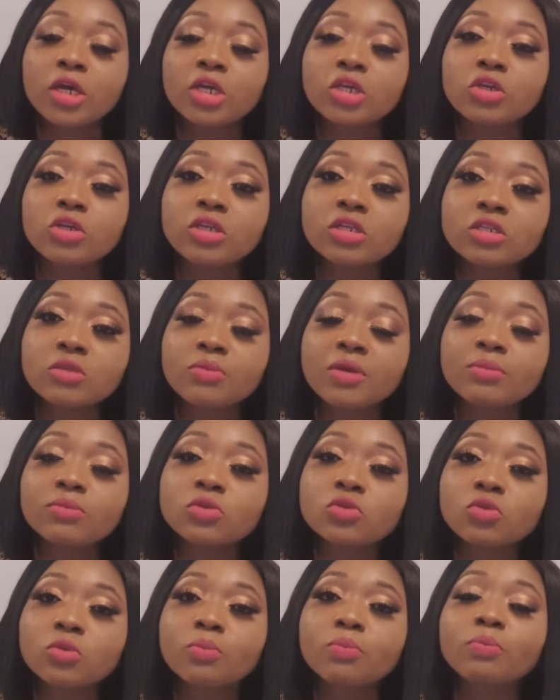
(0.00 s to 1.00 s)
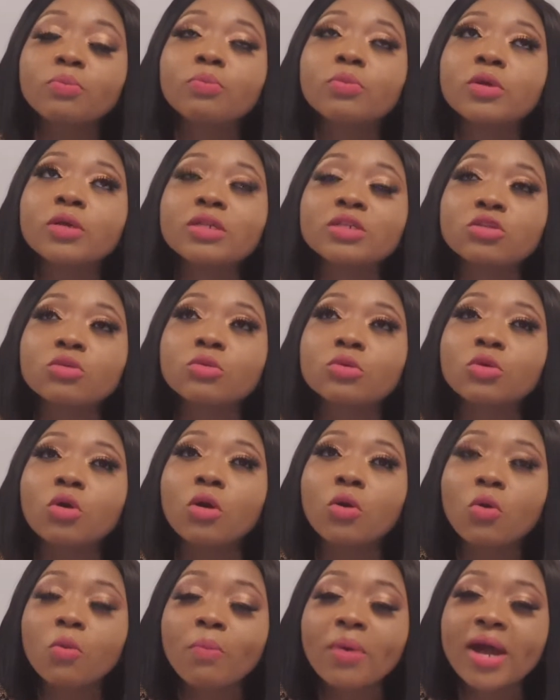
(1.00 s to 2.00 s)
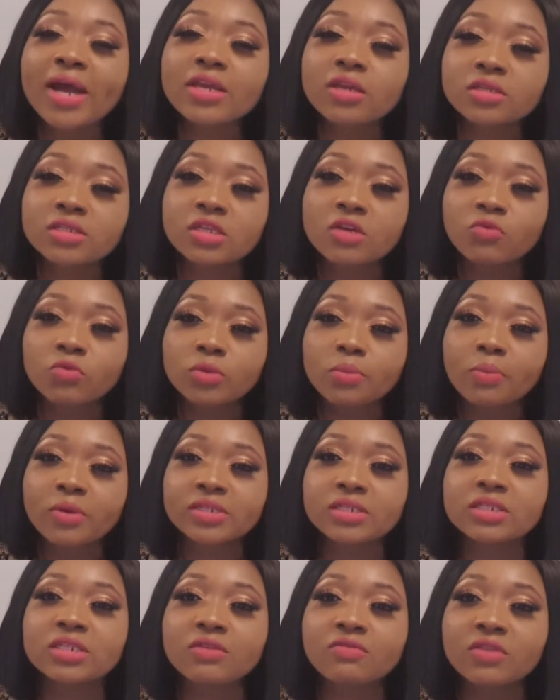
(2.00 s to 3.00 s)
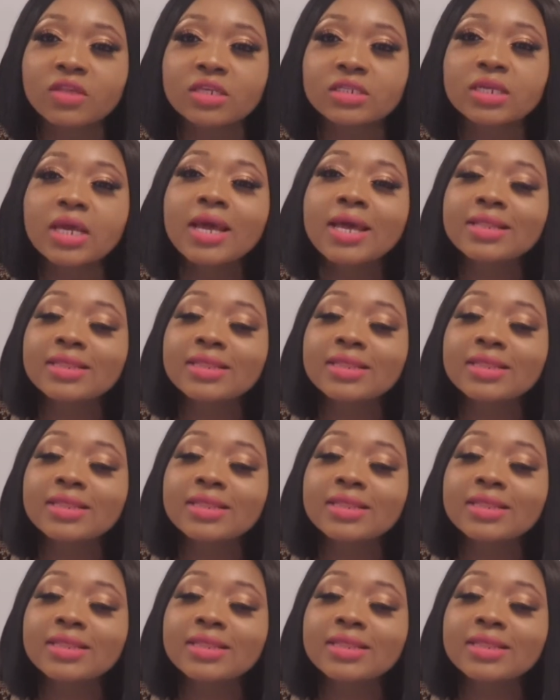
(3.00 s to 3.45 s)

You need to be able to occupy yourself with positive things,